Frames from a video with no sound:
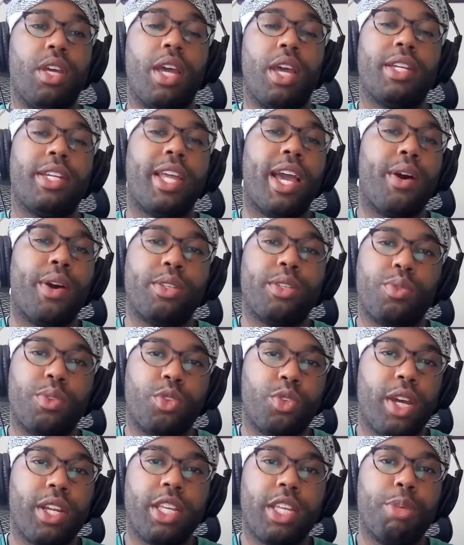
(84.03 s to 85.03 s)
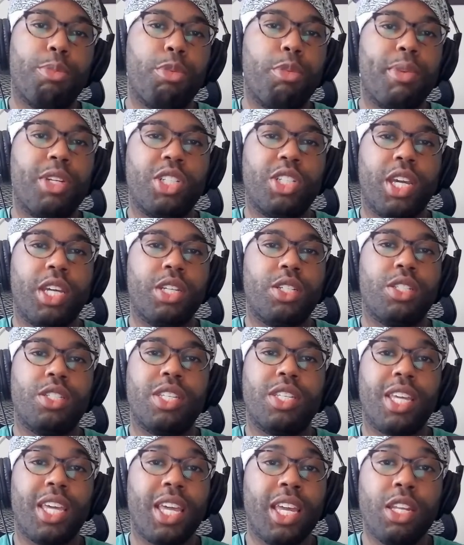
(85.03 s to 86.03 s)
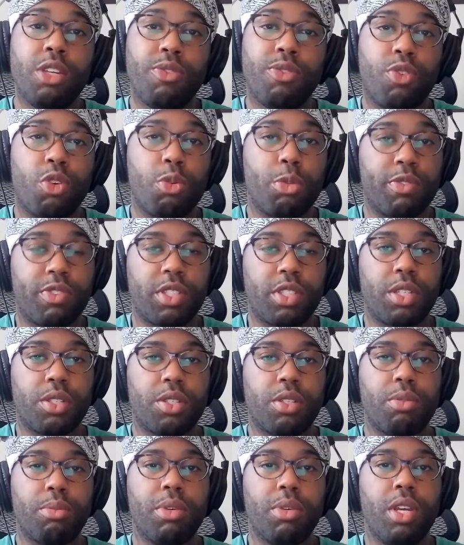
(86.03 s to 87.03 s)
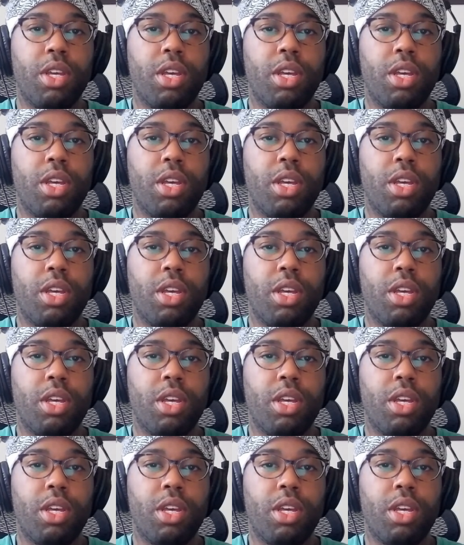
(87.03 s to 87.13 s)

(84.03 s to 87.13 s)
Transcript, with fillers: Now, as we're trying to implement changes to any form of system,